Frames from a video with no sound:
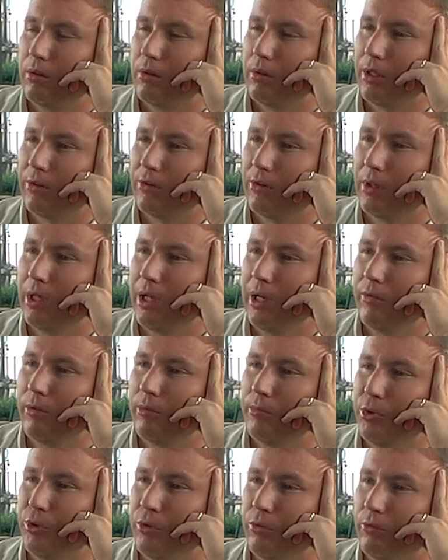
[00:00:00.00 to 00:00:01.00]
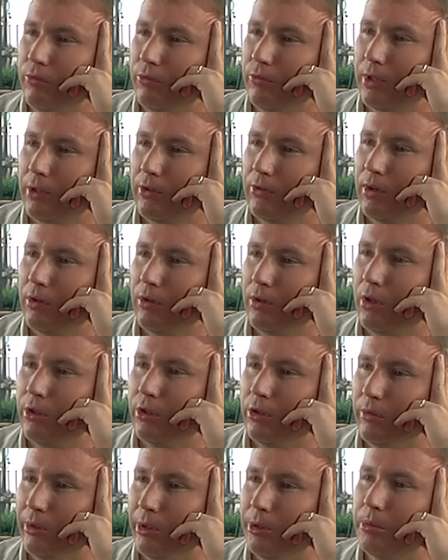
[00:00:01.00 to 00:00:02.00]
that's a clever move. That's how you
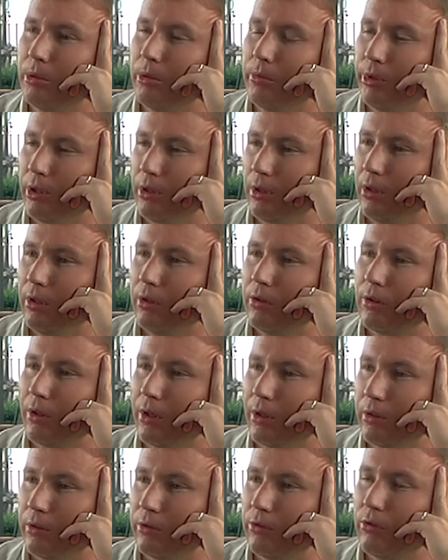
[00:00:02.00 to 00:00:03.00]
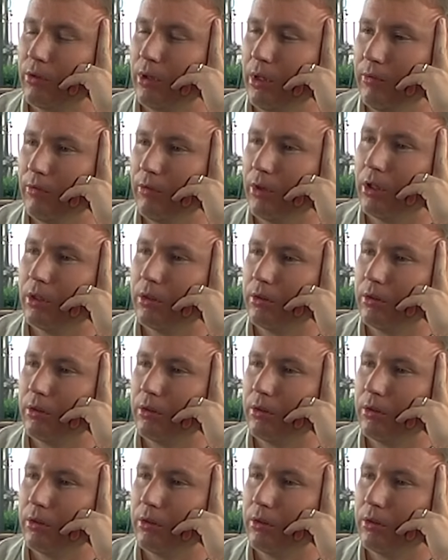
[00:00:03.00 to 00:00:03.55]
got your work permit. I like that. It's clever.